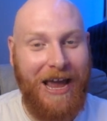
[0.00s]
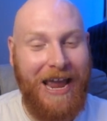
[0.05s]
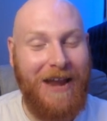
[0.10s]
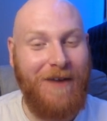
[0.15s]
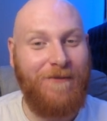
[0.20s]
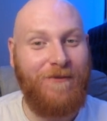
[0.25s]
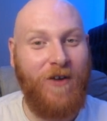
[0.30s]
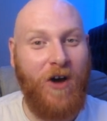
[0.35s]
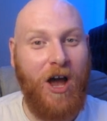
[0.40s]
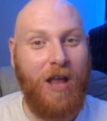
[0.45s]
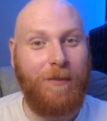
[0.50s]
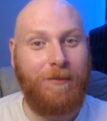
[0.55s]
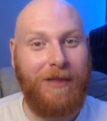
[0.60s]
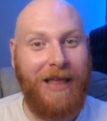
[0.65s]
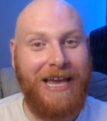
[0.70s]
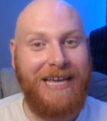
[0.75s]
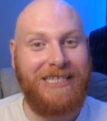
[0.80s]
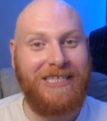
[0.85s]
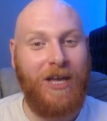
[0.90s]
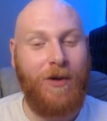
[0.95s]
In 3rd
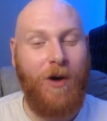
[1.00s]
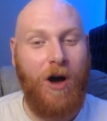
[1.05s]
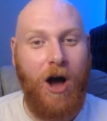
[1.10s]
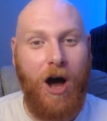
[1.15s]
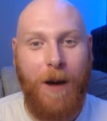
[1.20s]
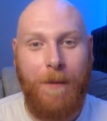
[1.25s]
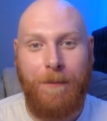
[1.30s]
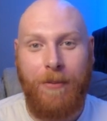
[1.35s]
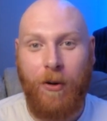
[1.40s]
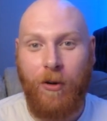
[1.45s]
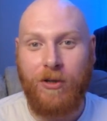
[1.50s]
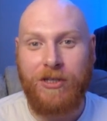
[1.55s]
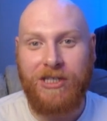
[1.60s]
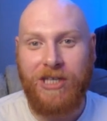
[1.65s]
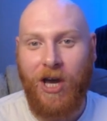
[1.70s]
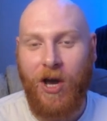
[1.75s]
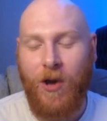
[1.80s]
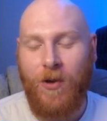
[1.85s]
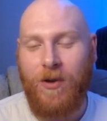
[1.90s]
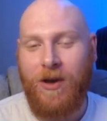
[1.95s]
place, though, are
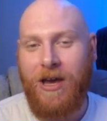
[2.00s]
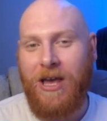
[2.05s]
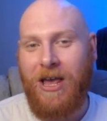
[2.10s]
Porto